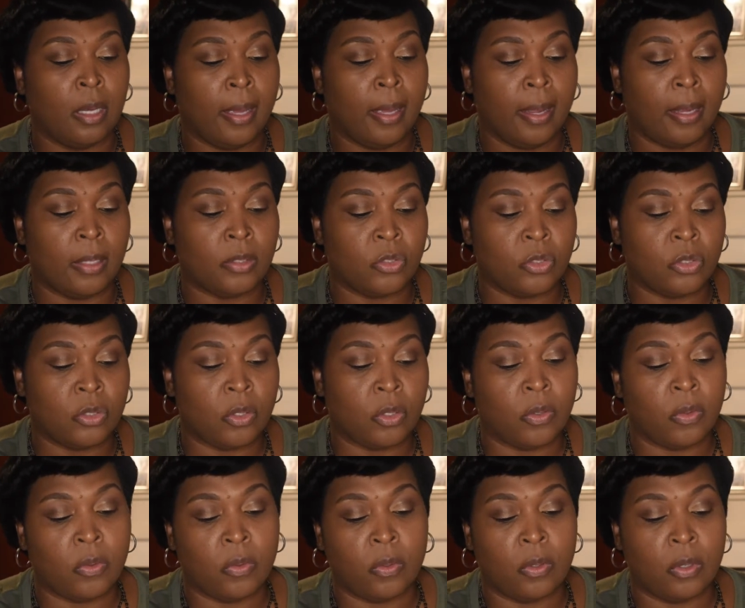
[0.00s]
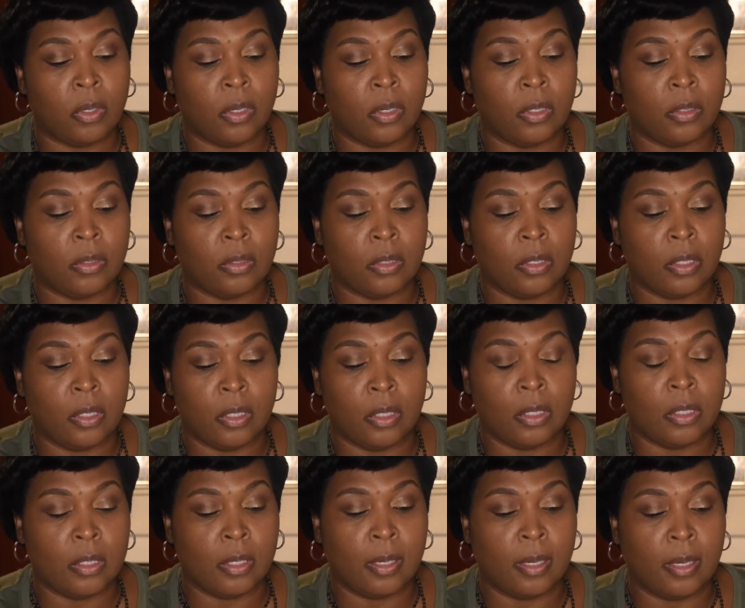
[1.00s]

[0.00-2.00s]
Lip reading: And so on the